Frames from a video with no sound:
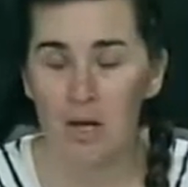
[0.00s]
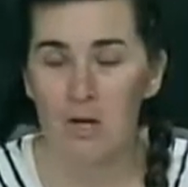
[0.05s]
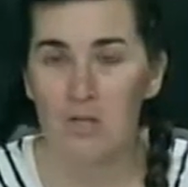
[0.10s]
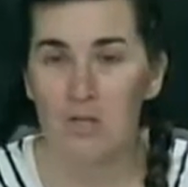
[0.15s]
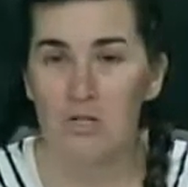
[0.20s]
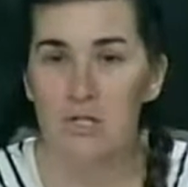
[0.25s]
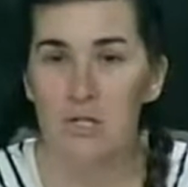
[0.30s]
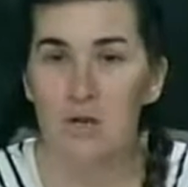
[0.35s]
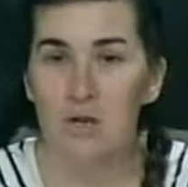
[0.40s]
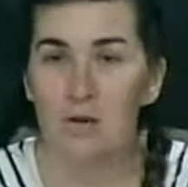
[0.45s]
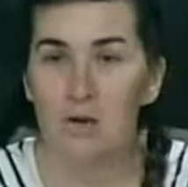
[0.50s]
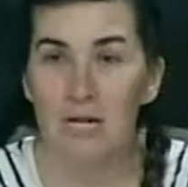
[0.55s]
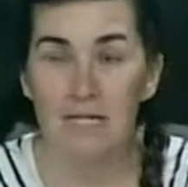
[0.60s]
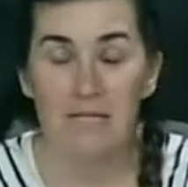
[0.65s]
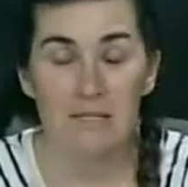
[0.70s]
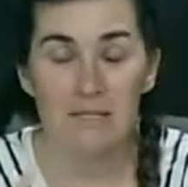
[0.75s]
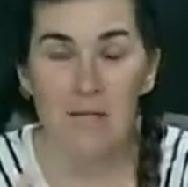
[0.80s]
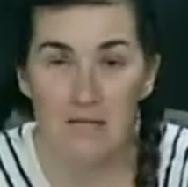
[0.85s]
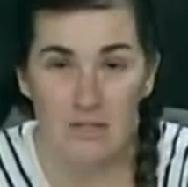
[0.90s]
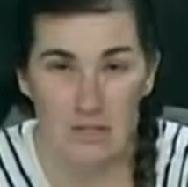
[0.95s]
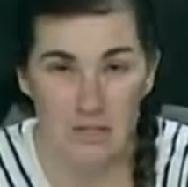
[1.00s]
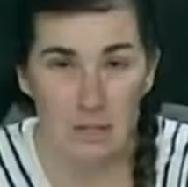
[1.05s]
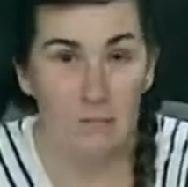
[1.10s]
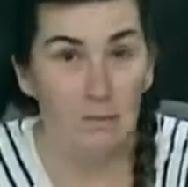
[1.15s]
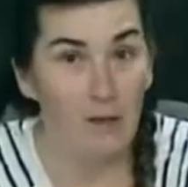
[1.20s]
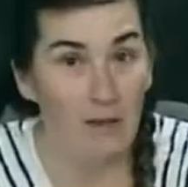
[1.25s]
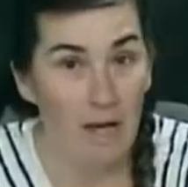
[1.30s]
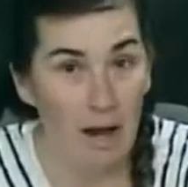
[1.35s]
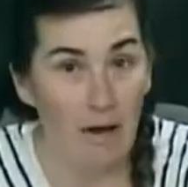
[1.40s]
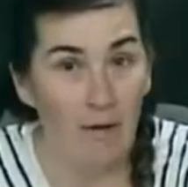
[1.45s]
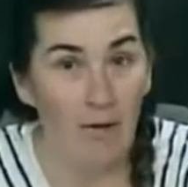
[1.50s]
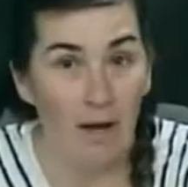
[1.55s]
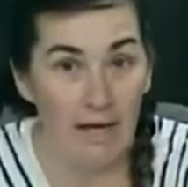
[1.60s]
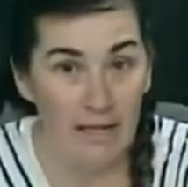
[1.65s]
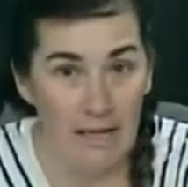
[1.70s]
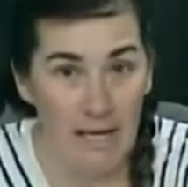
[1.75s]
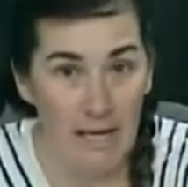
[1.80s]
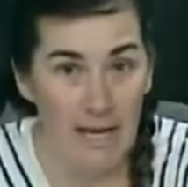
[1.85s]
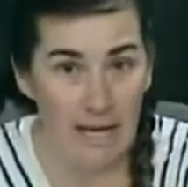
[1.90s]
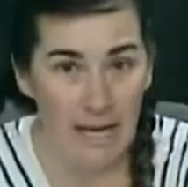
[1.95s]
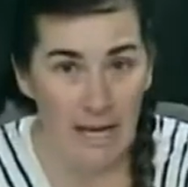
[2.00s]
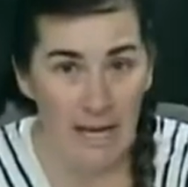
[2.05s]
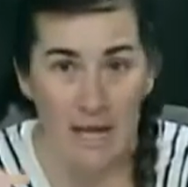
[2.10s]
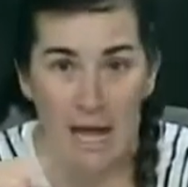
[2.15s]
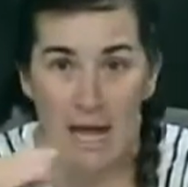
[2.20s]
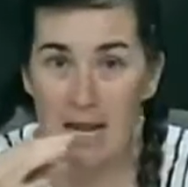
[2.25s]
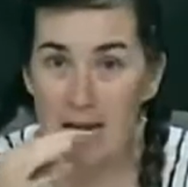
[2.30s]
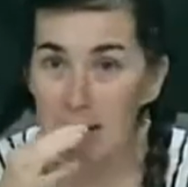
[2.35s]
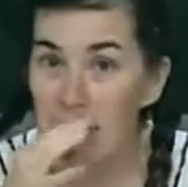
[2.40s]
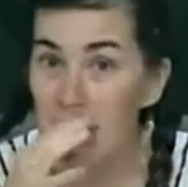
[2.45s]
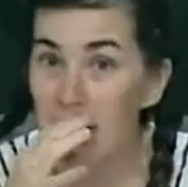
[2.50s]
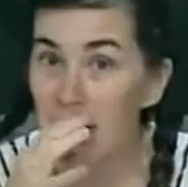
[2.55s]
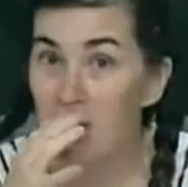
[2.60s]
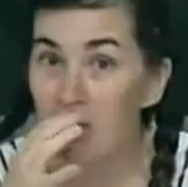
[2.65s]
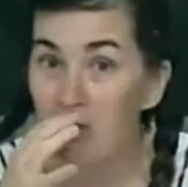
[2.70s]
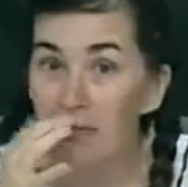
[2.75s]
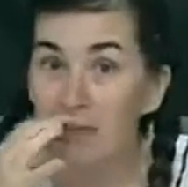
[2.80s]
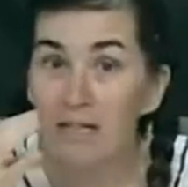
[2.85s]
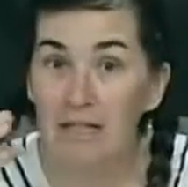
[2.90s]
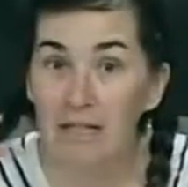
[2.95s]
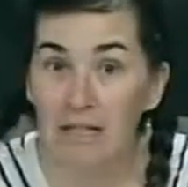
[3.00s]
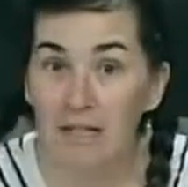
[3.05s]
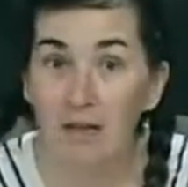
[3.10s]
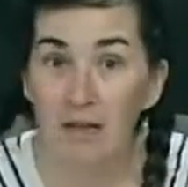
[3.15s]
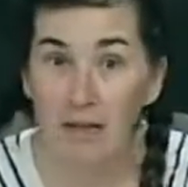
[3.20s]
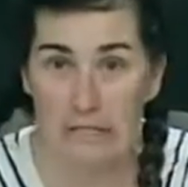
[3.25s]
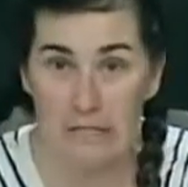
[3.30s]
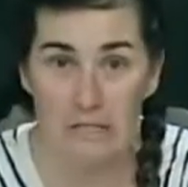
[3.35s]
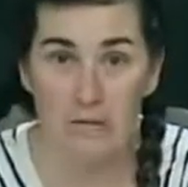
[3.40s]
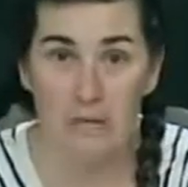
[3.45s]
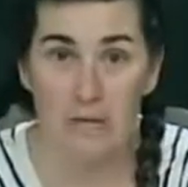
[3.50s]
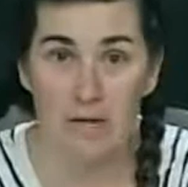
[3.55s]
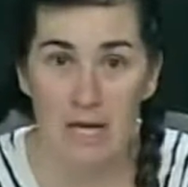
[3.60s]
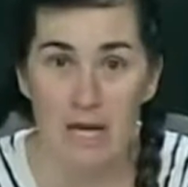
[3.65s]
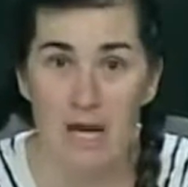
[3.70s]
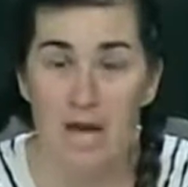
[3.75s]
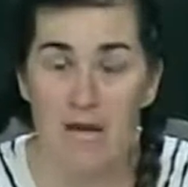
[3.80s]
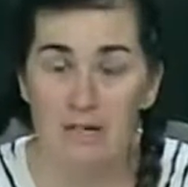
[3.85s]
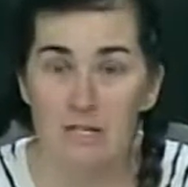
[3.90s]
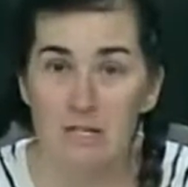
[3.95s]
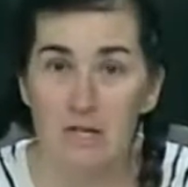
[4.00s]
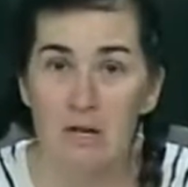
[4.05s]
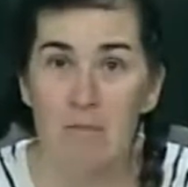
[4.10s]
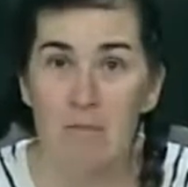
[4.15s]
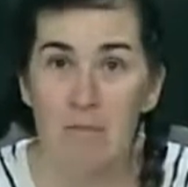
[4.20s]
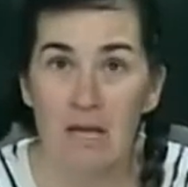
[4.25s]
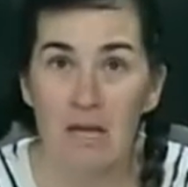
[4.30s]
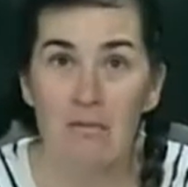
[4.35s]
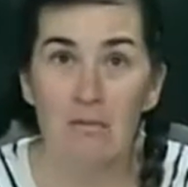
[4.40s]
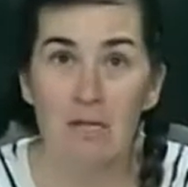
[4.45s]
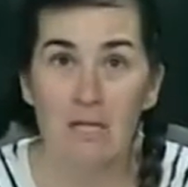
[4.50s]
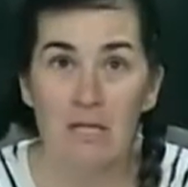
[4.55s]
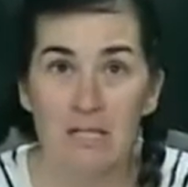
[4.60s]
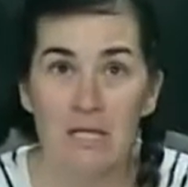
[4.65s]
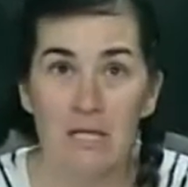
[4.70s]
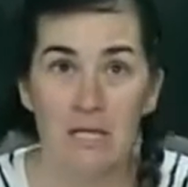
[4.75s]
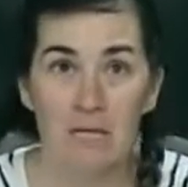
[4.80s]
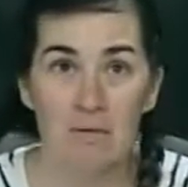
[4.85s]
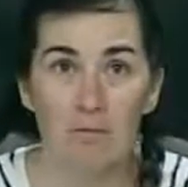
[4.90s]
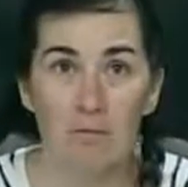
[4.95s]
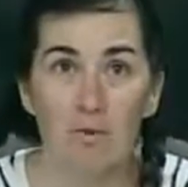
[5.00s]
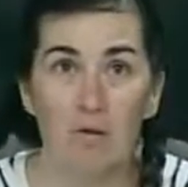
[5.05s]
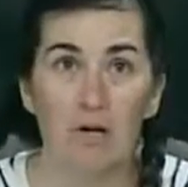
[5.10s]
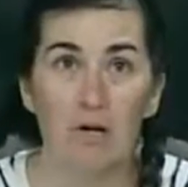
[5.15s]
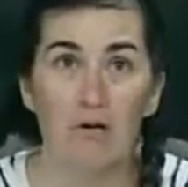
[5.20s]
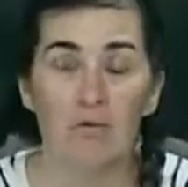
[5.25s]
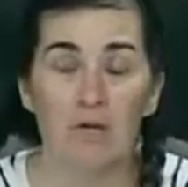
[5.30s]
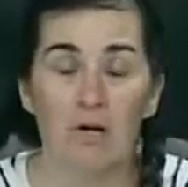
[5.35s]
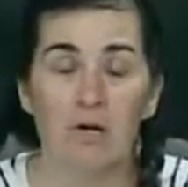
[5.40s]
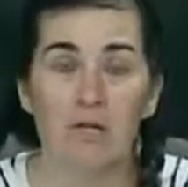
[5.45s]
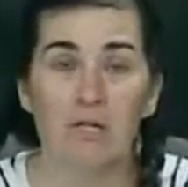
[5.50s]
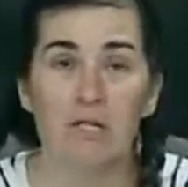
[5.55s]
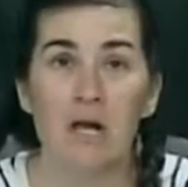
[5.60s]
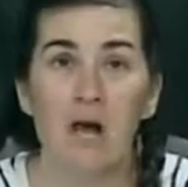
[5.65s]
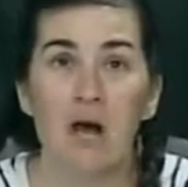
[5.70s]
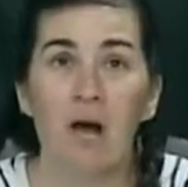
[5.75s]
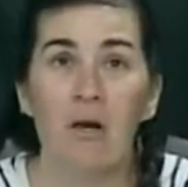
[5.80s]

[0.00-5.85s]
So it's a lot cheaper now, I get it, and people really are into it, and so maybe it's getting more diverse,